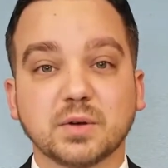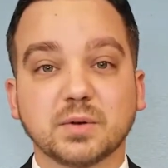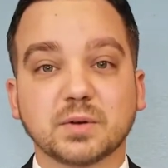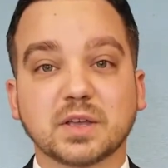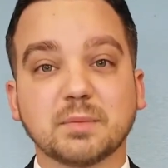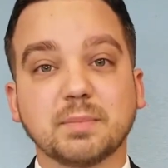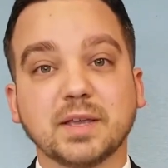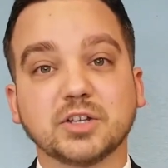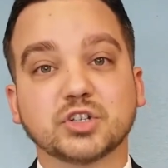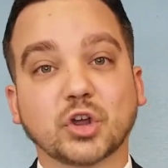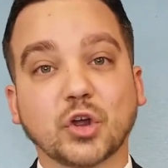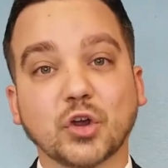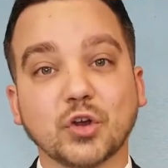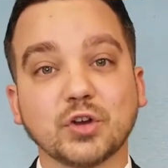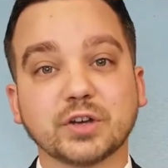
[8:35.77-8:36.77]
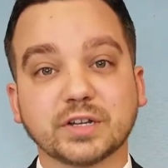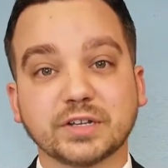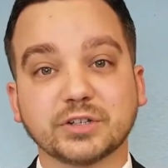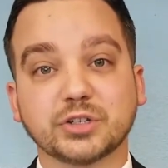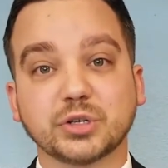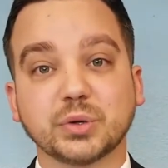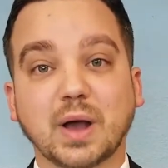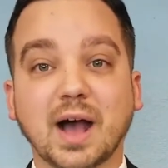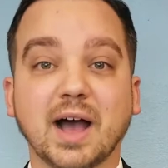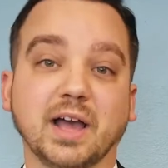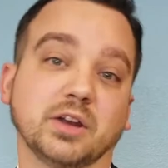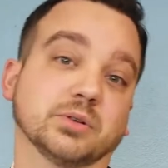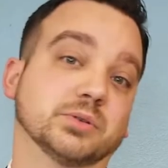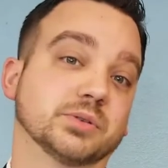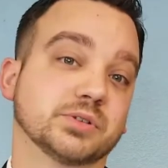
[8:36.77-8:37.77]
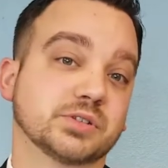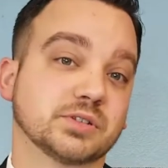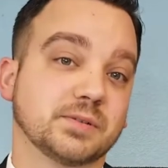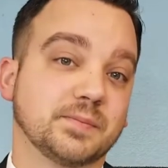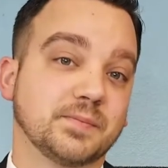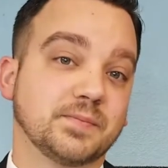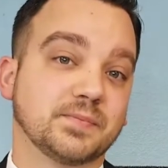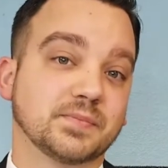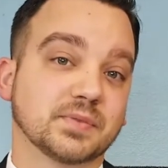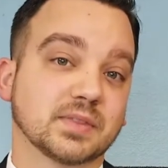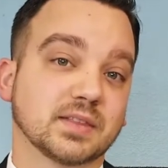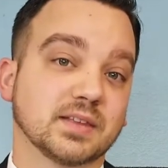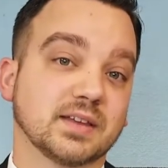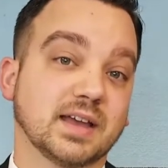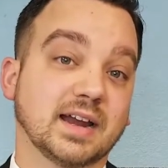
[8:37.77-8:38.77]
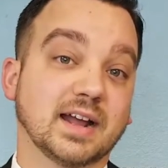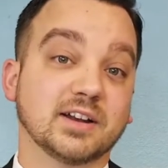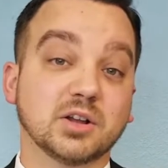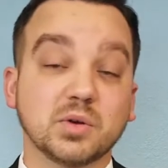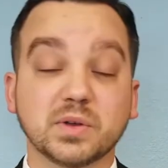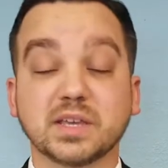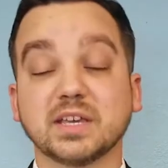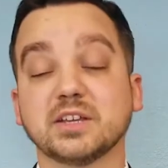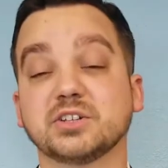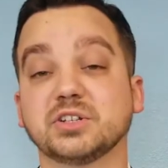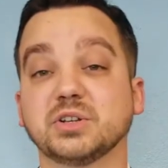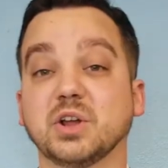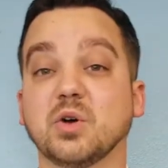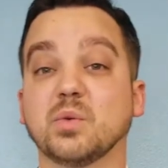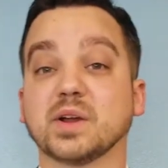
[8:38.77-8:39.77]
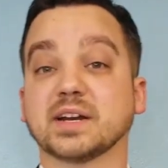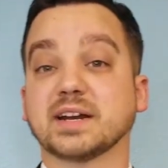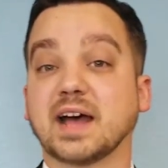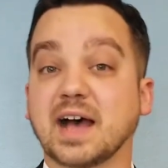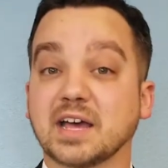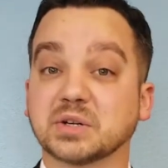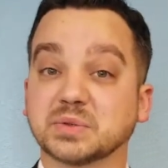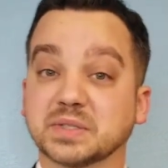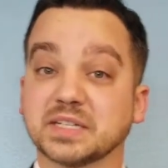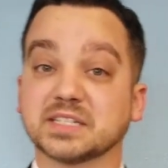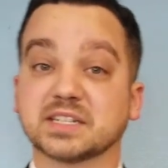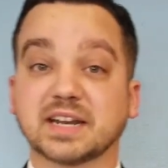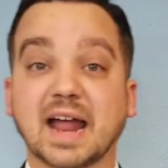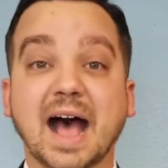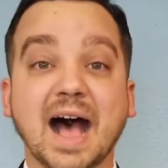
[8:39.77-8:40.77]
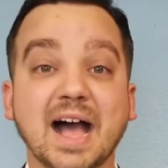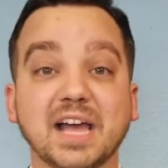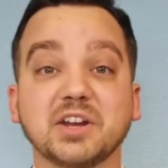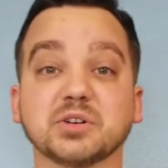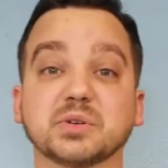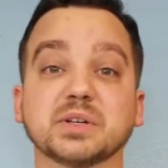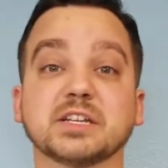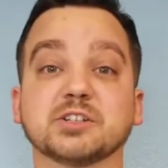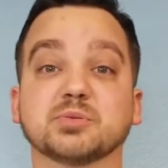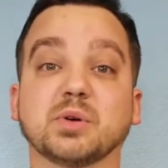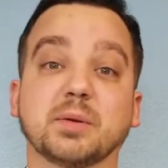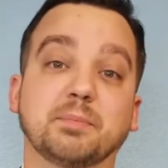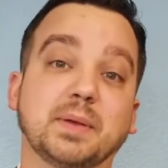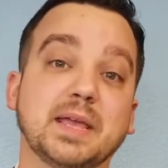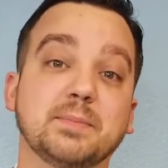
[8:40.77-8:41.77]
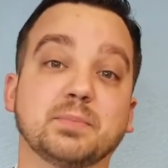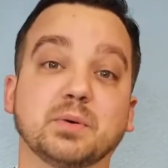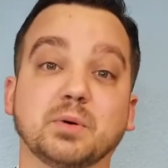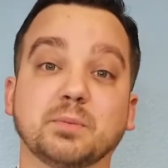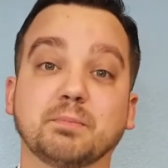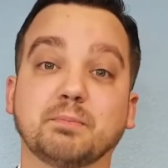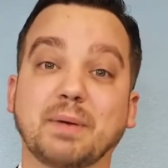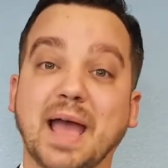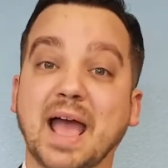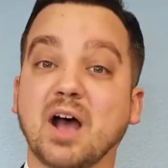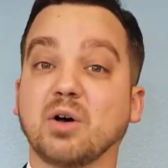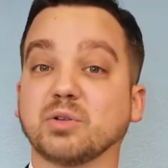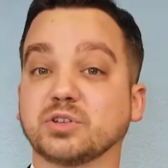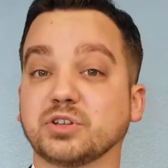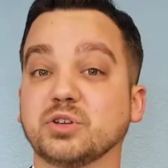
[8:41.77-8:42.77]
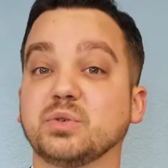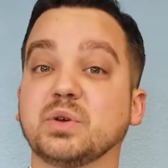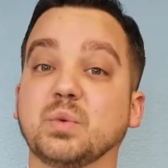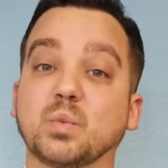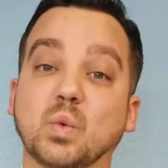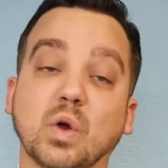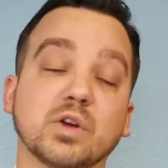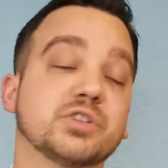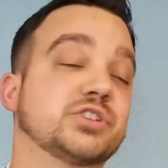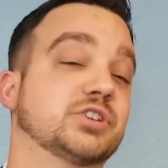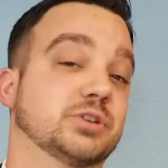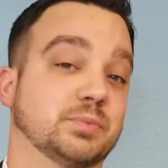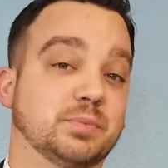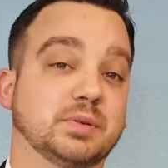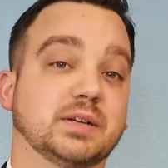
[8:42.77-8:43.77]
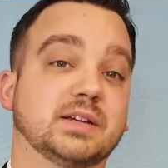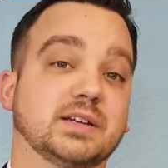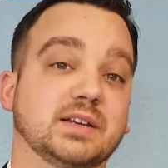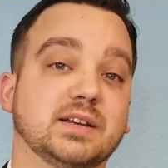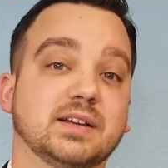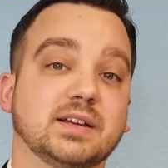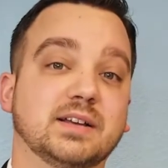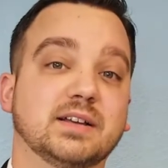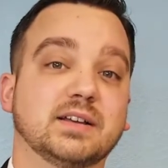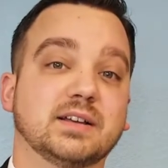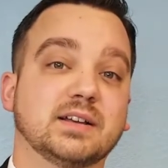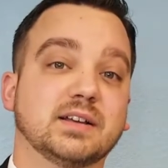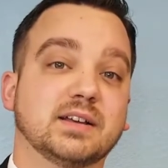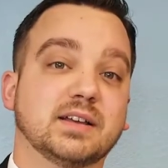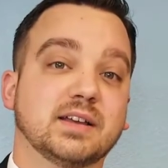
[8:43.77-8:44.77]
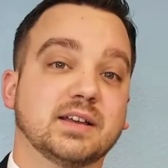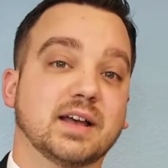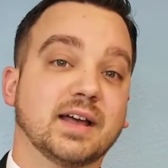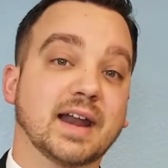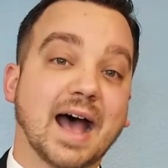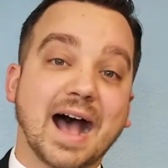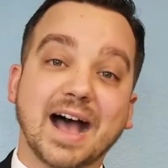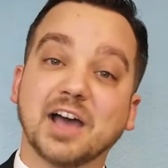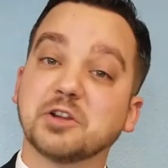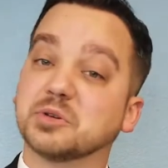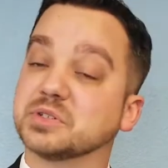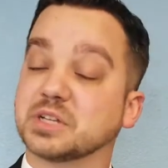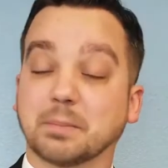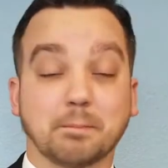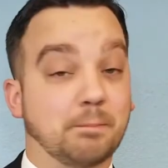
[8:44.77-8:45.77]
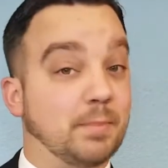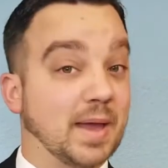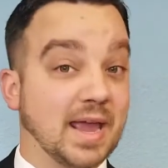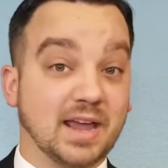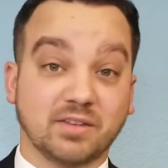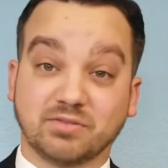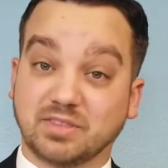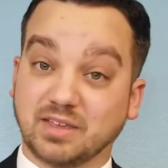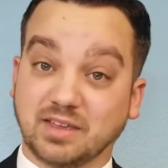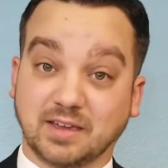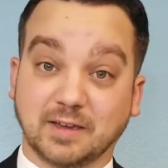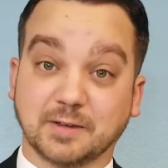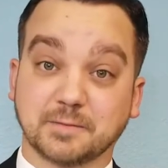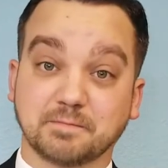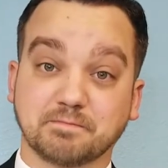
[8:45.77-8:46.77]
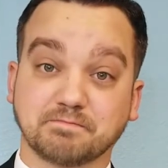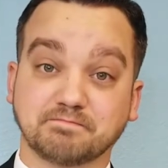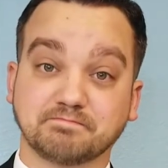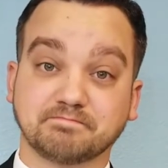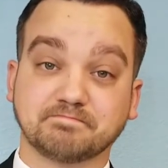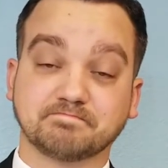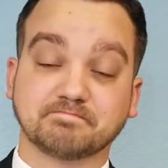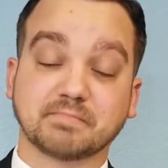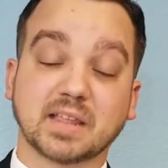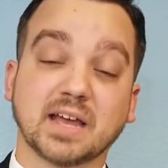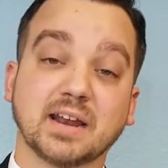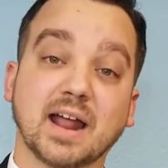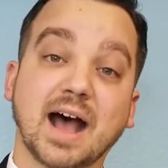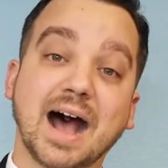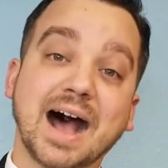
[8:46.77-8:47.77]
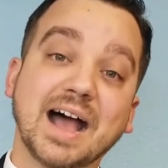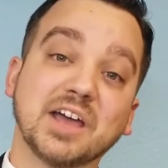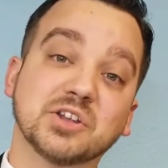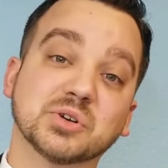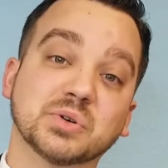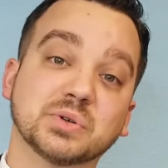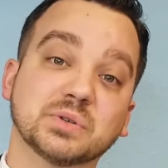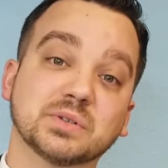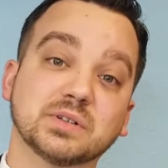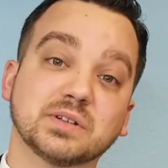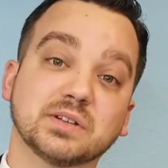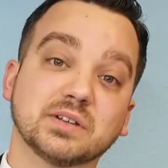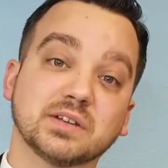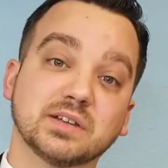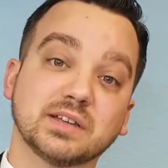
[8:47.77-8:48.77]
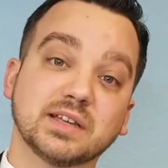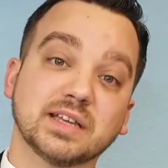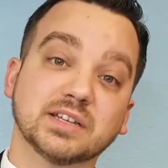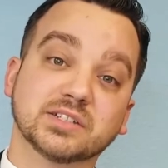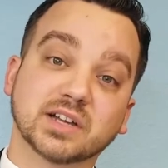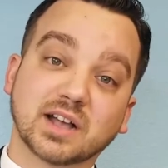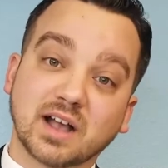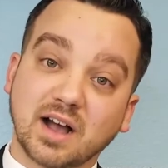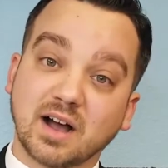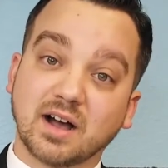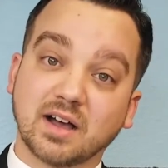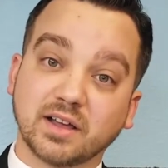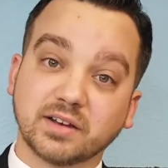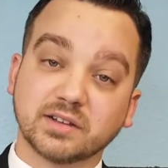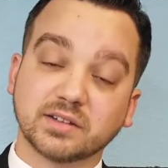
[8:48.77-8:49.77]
can be turned into idols. And I know, kids, you know what an idol is. An idol is what people bow to and worship. An idol is a bad thing. An idol is a god,